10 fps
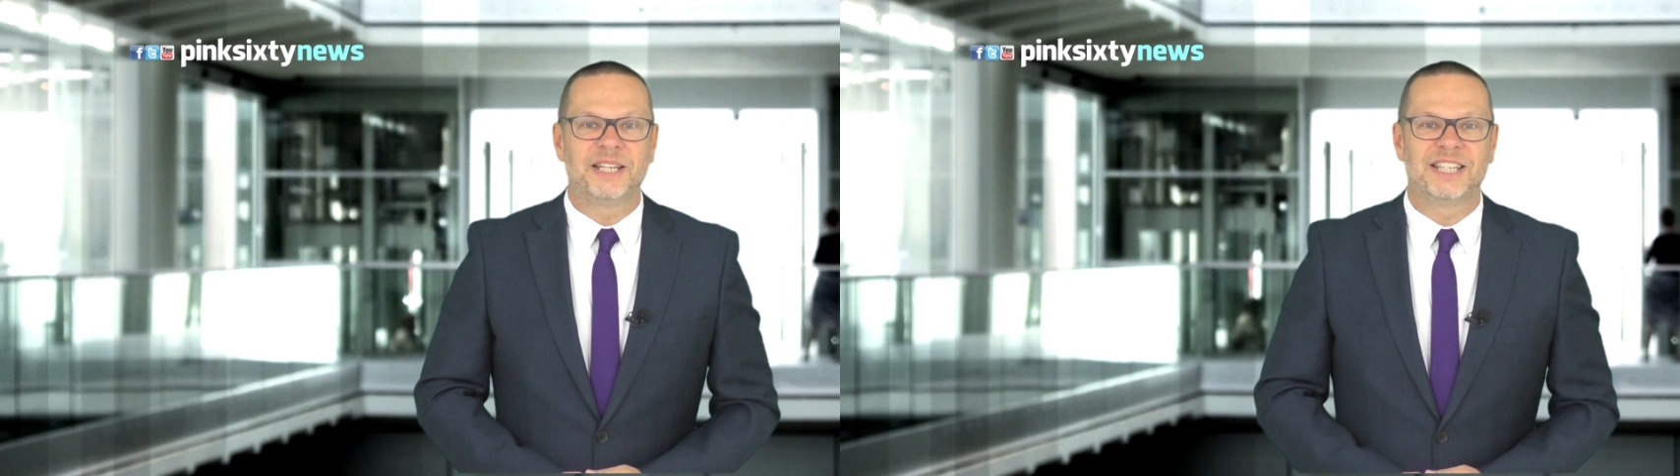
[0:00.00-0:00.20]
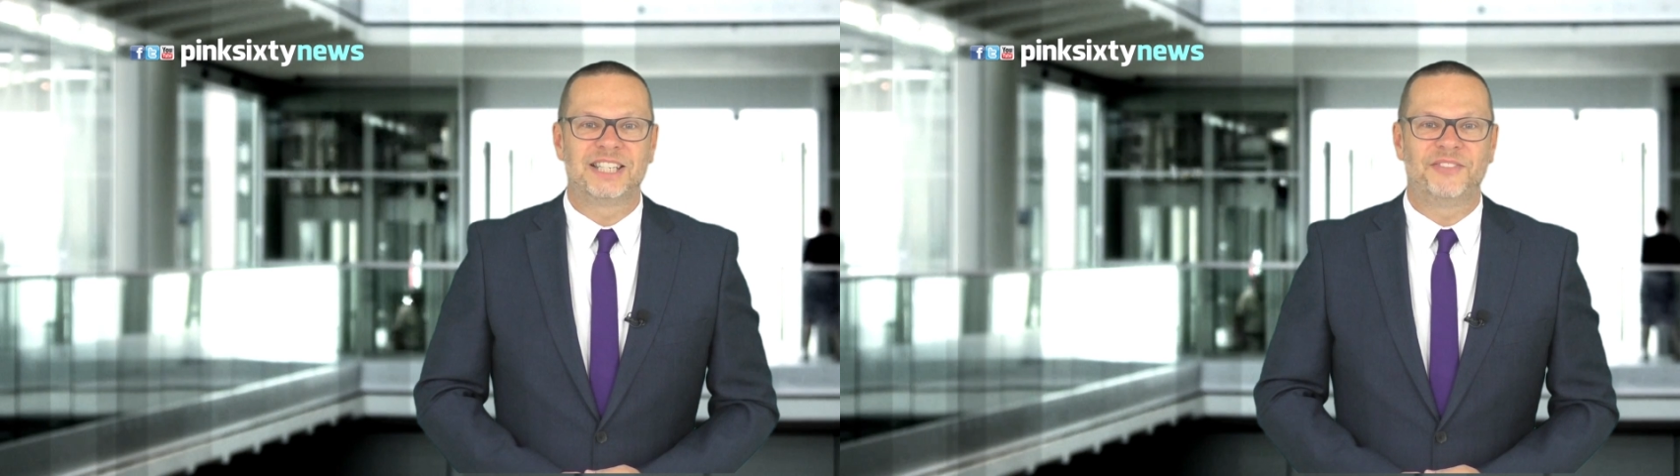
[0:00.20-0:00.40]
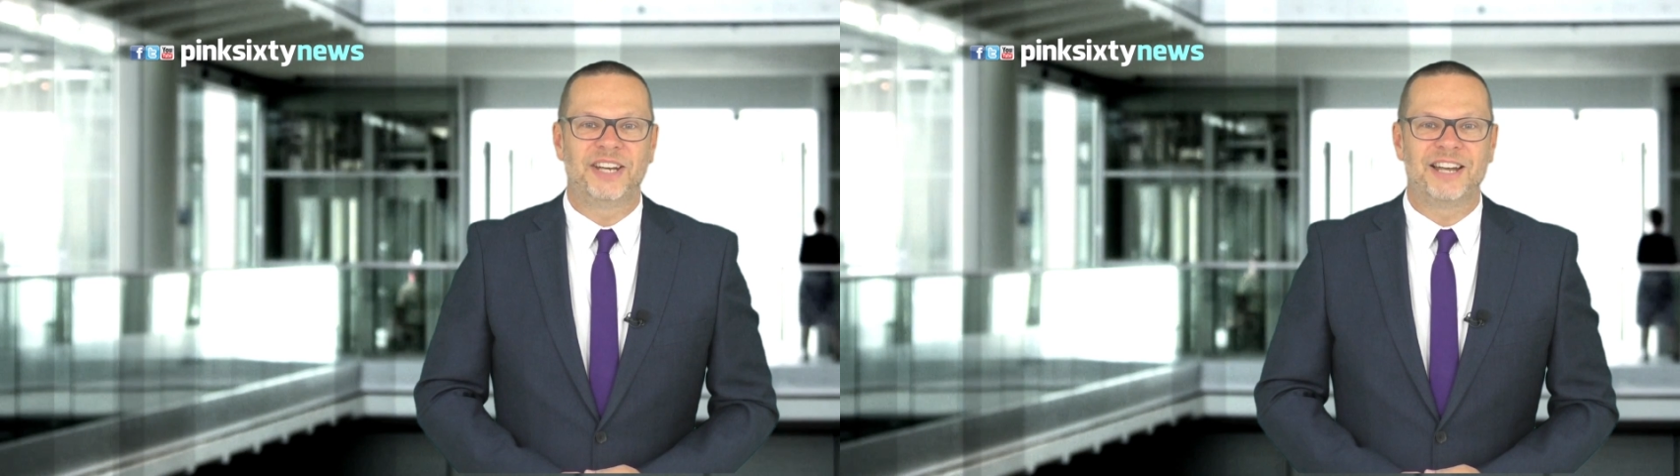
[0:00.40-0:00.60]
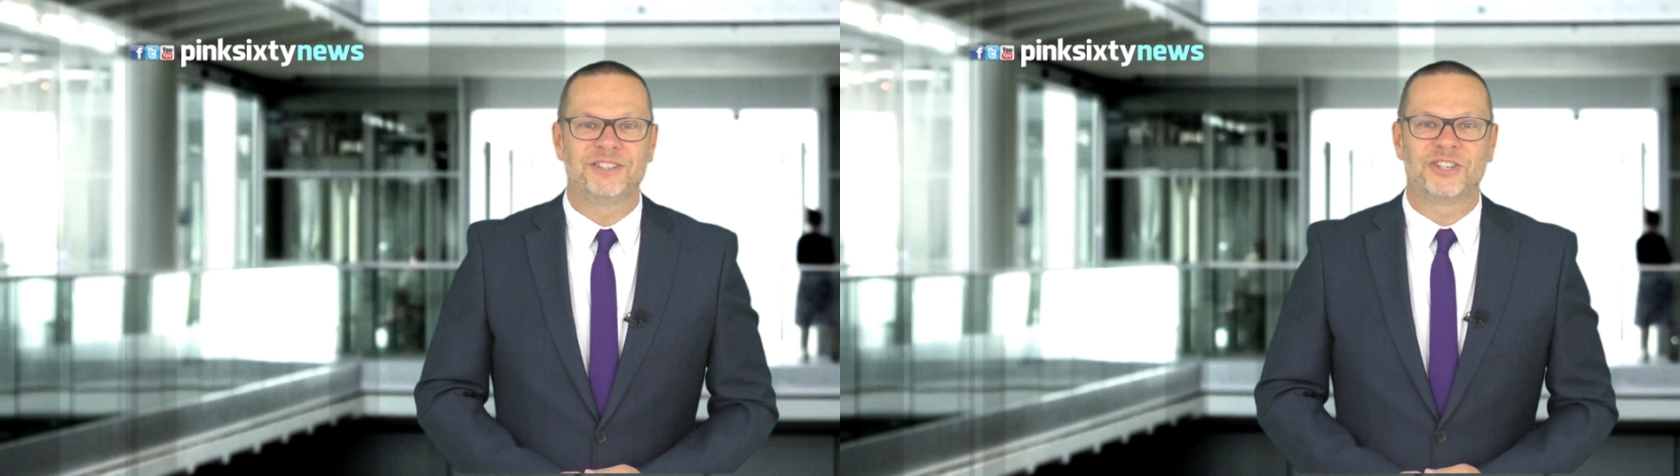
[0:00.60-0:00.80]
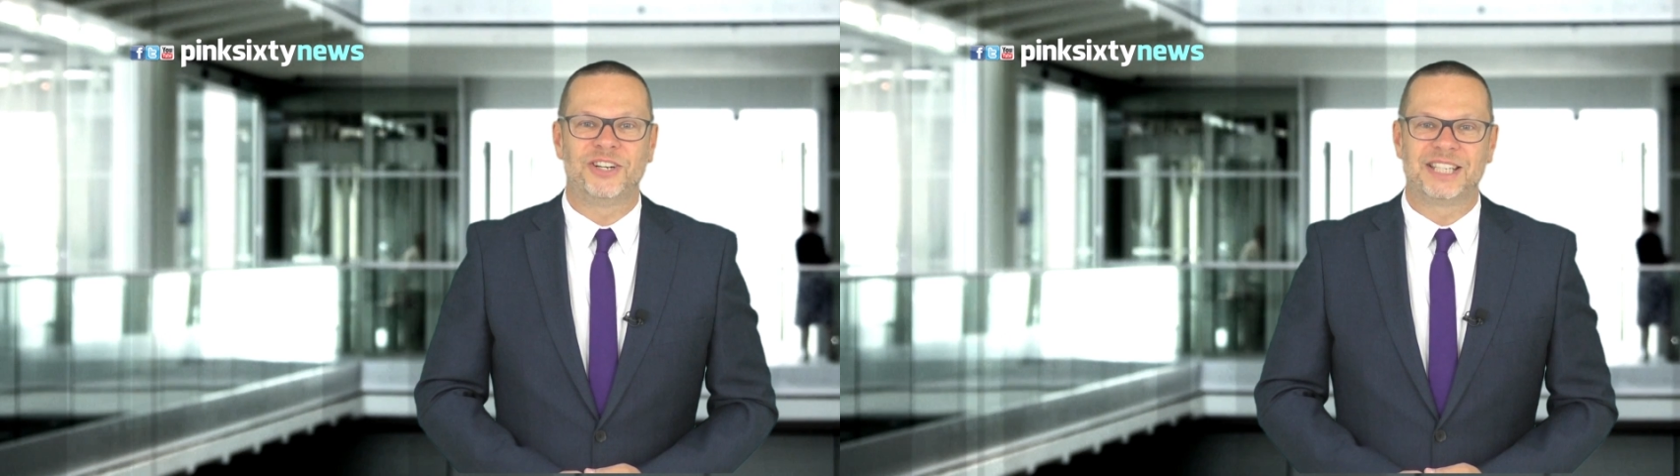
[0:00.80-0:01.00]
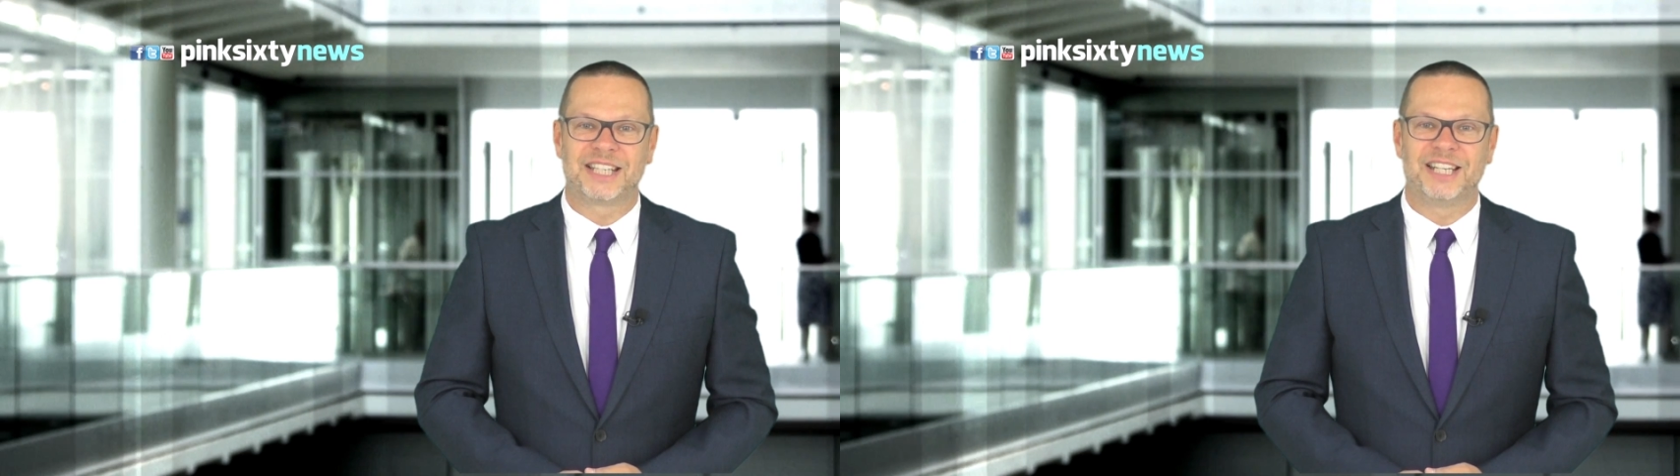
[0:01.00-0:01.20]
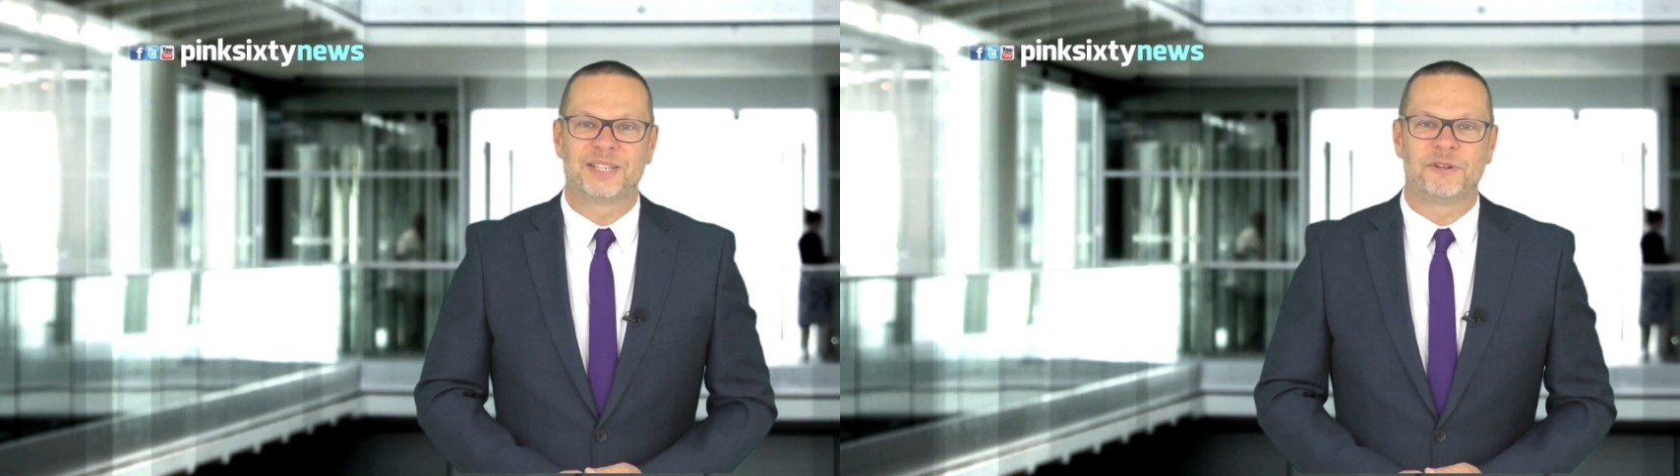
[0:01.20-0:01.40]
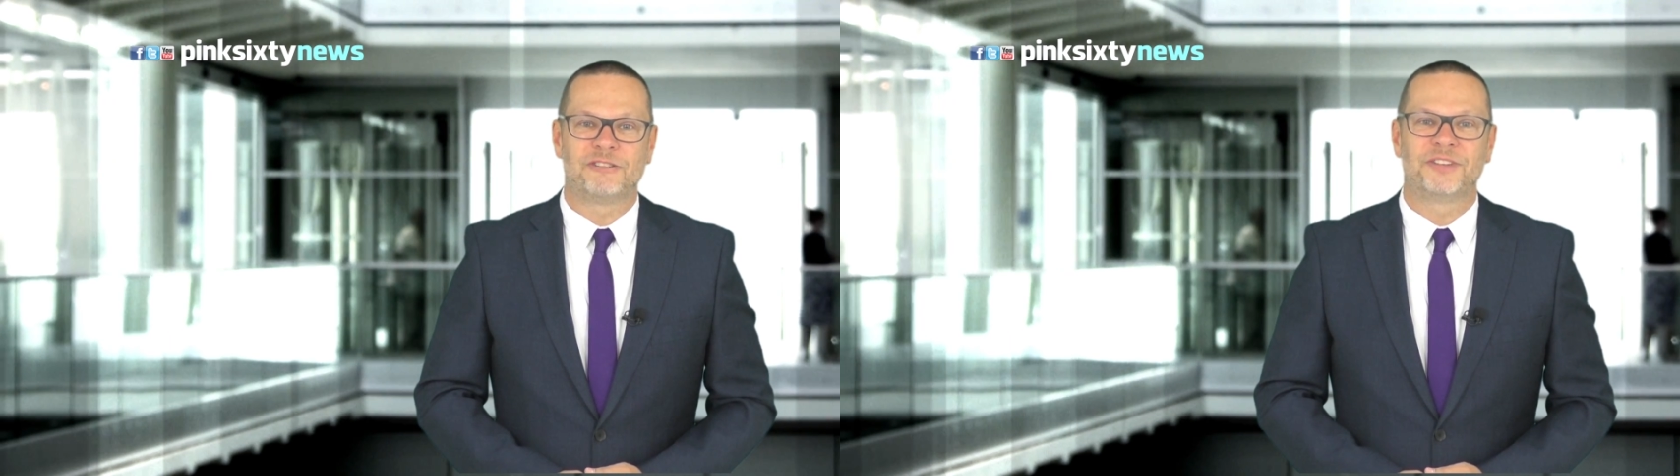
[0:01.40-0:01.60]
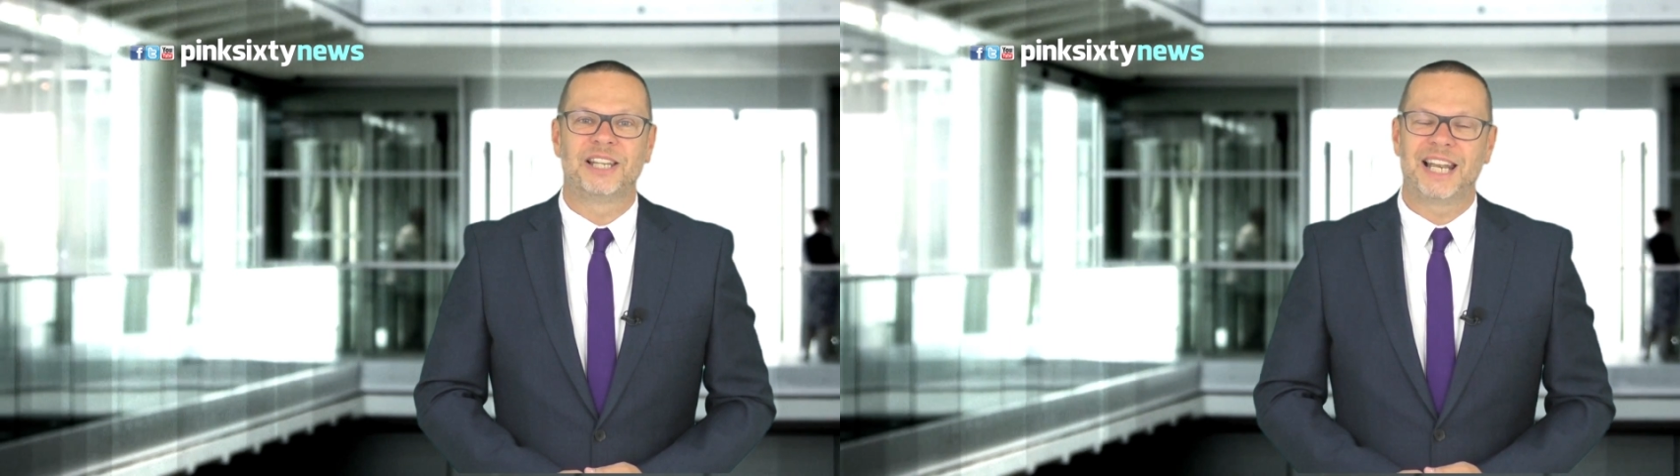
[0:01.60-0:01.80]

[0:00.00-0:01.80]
at Pink 60 for now. Join us again tomorrow for